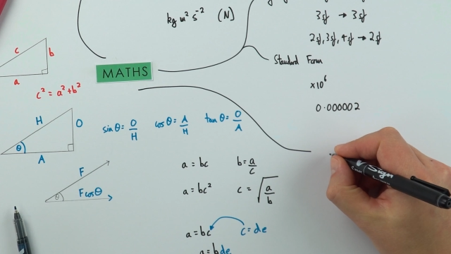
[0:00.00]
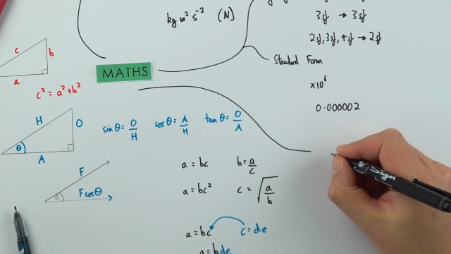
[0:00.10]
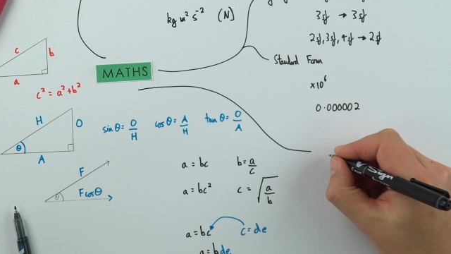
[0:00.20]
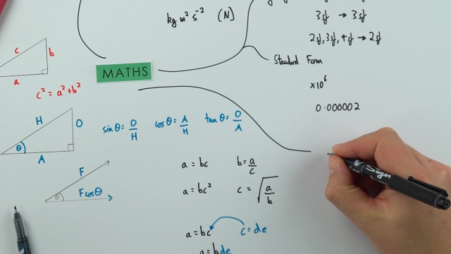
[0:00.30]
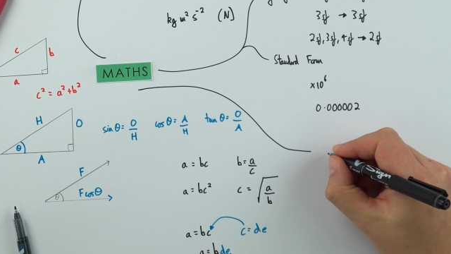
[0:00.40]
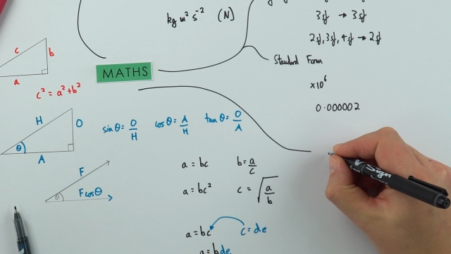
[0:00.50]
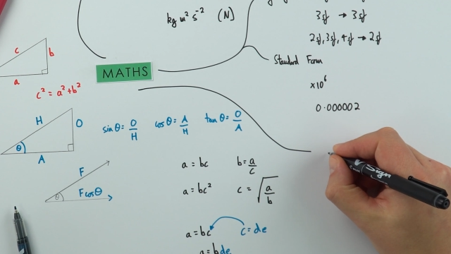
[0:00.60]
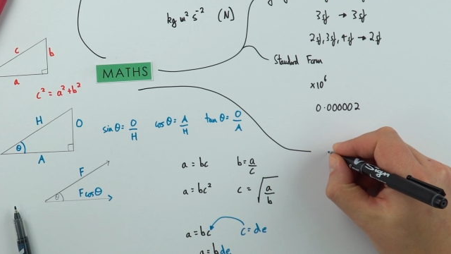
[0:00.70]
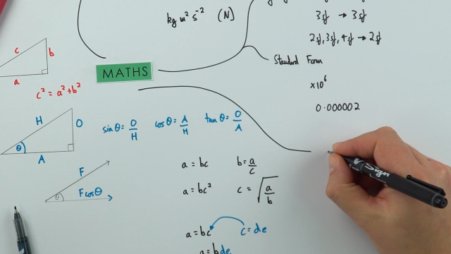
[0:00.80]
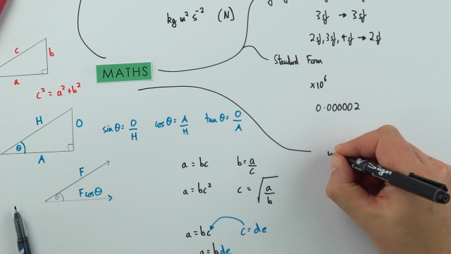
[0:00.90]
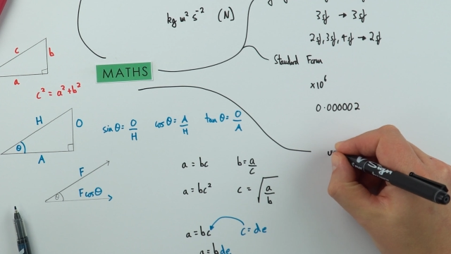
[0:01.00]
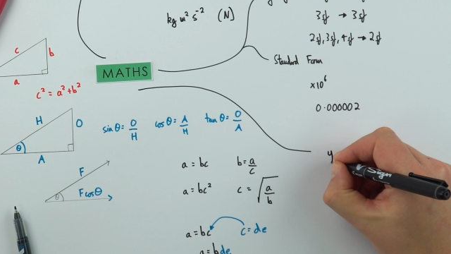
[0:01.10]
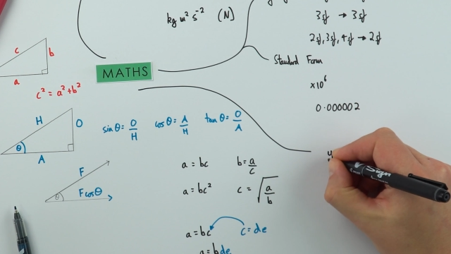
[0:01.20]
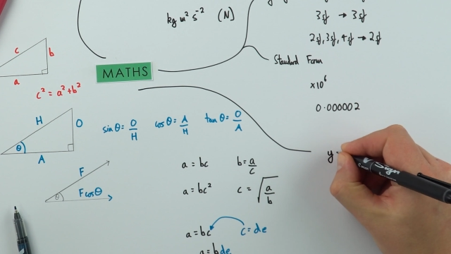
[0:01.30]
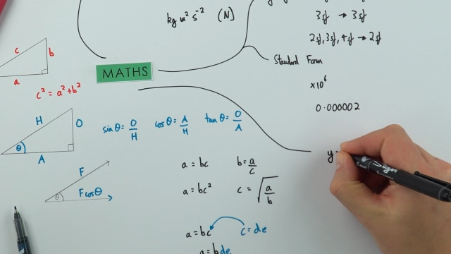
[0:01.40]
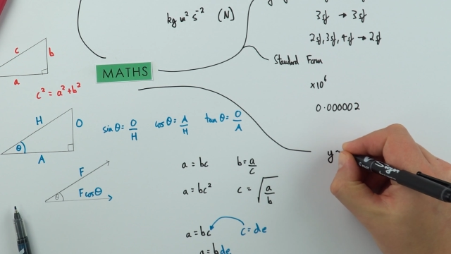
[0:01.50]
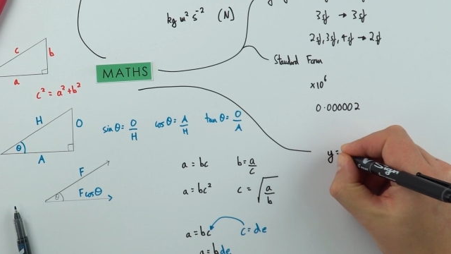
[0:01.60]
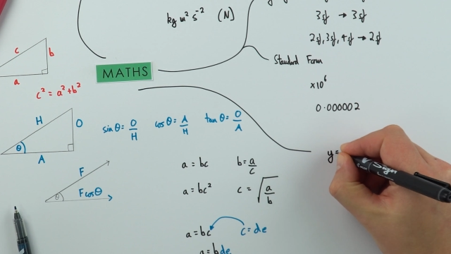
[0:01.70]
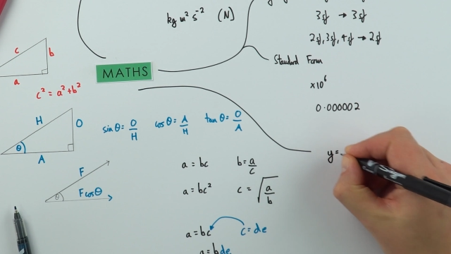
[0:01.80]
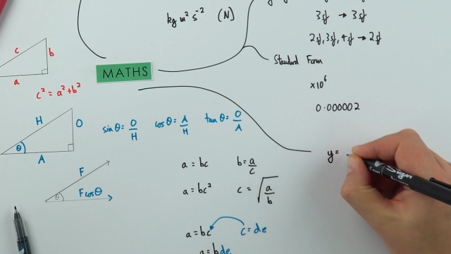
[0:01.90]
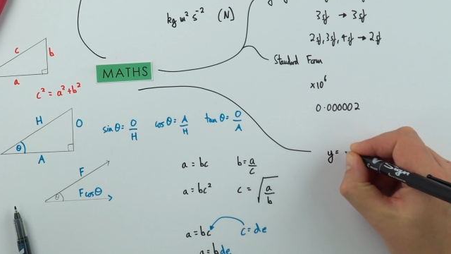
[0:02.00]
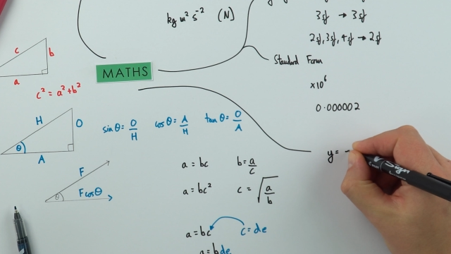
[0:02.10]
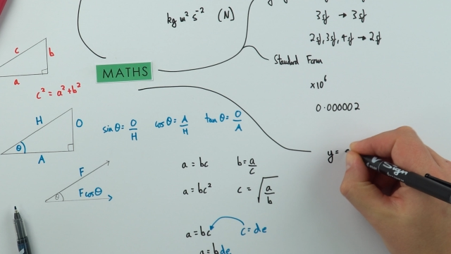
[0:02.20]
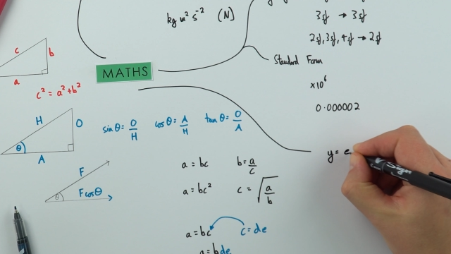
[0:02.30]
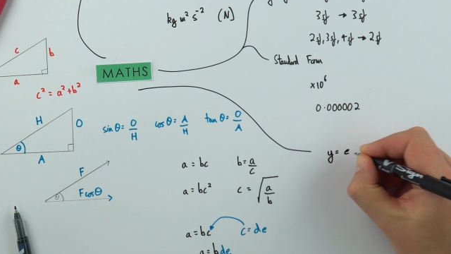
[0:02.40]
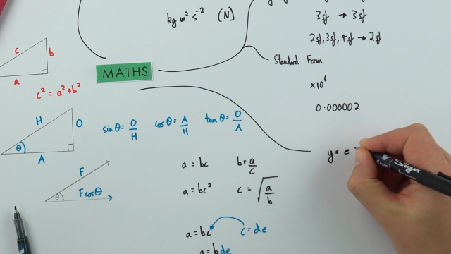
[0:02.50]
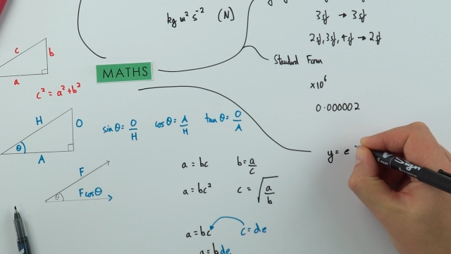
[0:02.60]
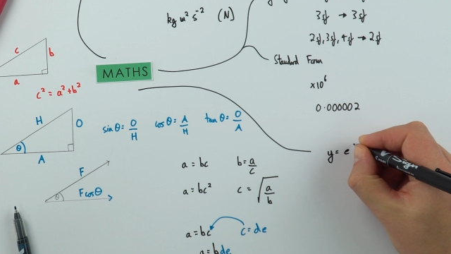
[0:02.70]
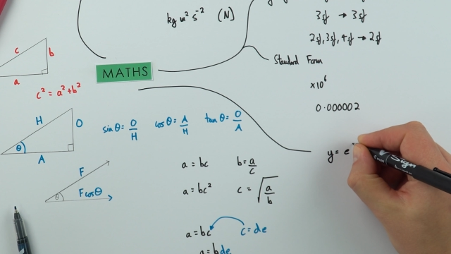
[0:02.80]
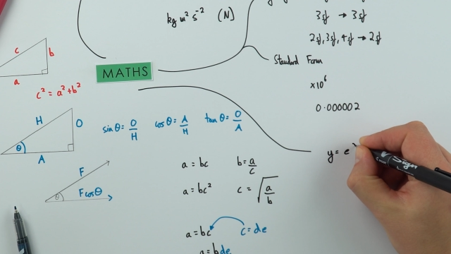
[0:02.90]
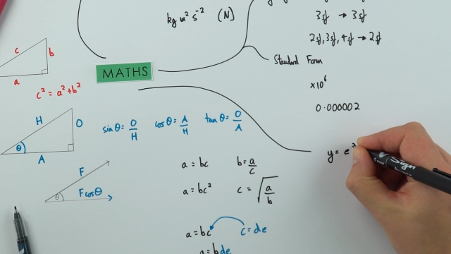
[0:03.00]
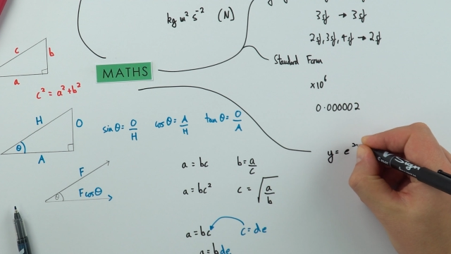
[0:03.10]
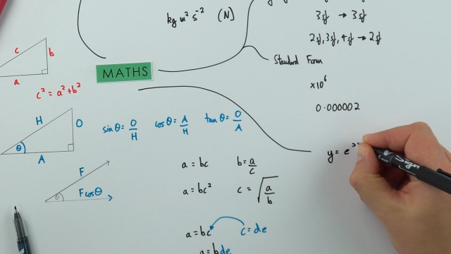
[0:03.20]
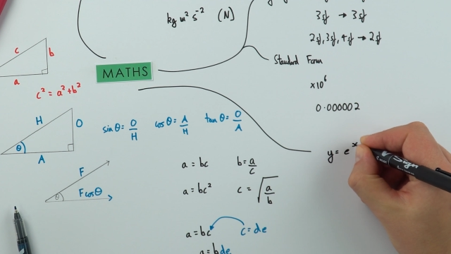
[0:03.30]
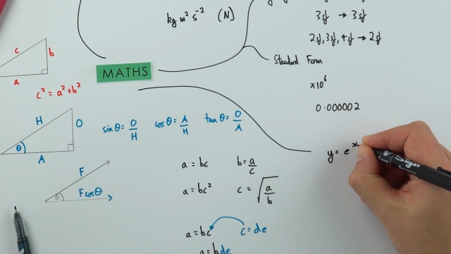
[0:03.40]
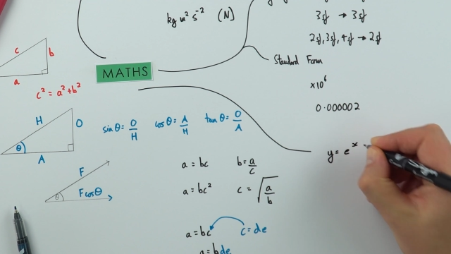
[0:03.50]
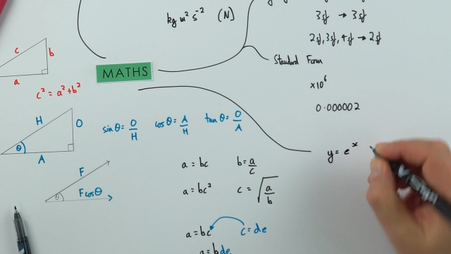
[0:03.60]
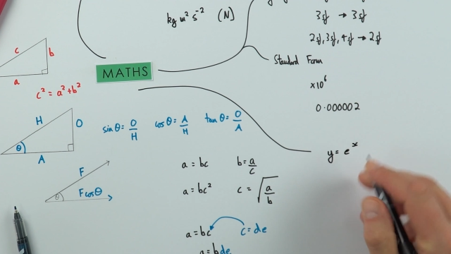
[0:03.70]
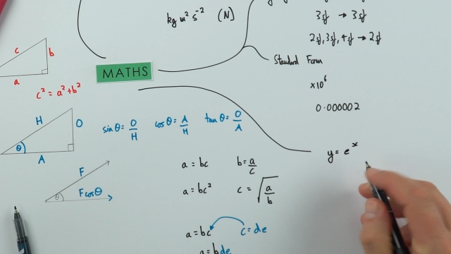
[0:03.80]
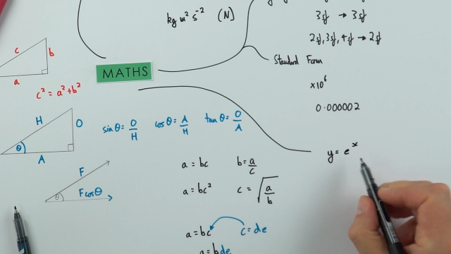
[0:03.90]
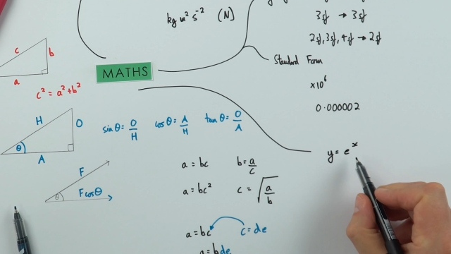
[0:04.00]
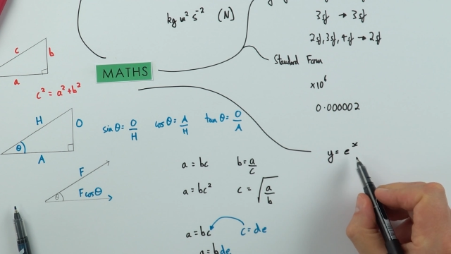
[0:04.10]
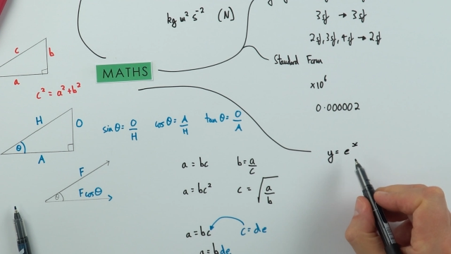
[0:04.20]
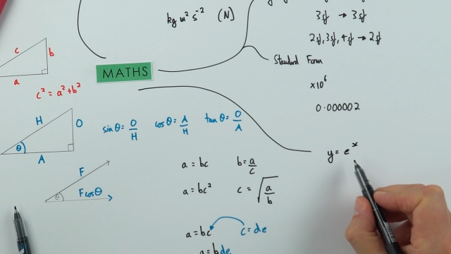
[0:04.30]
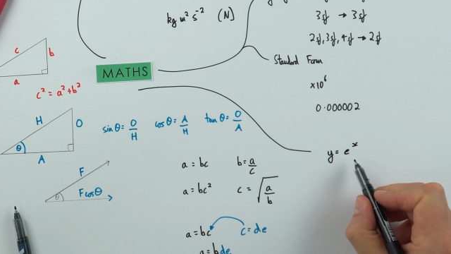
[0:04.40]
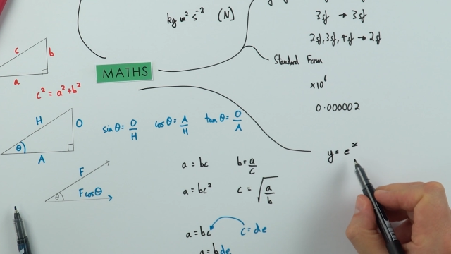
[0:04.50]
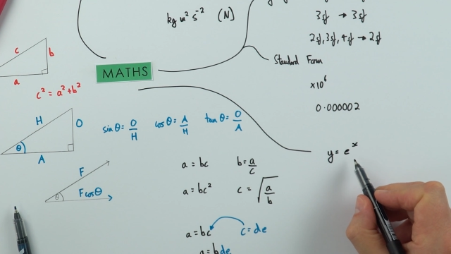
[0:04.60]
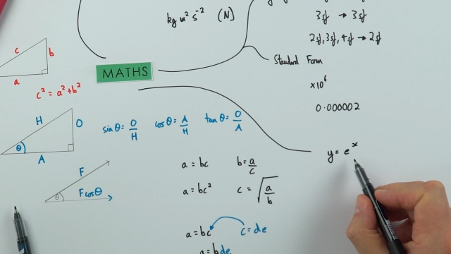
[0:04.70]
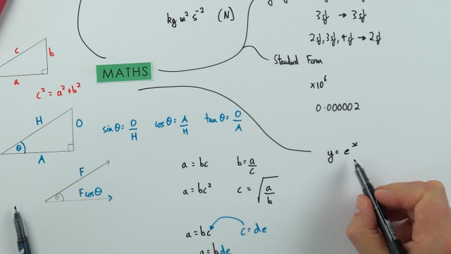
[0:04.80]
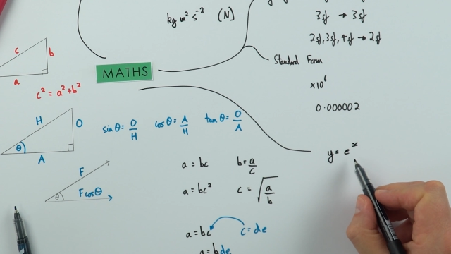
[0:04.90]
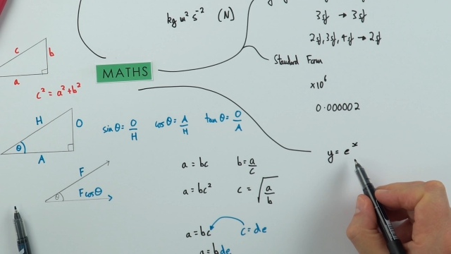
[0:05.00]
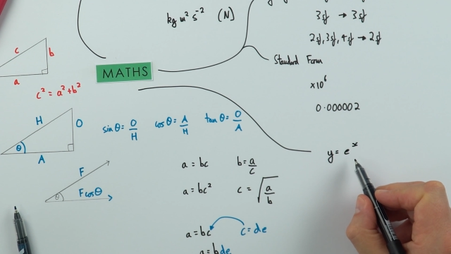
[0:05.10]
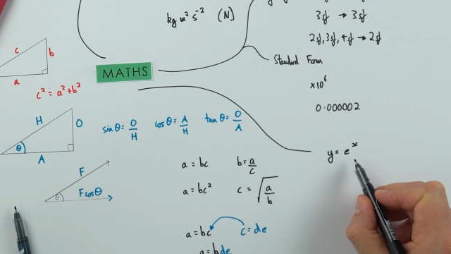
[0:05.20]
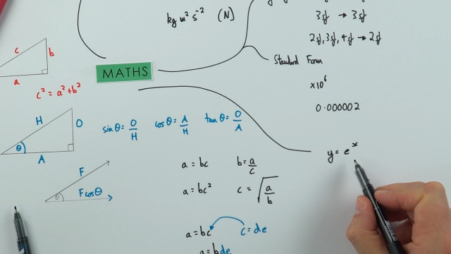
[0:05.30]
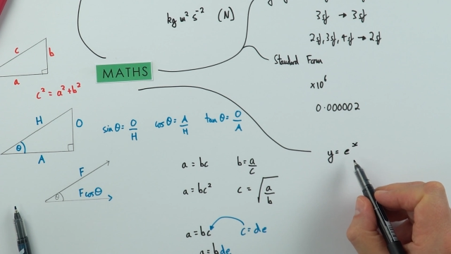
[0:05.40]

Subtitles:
[unreadable: no face in view]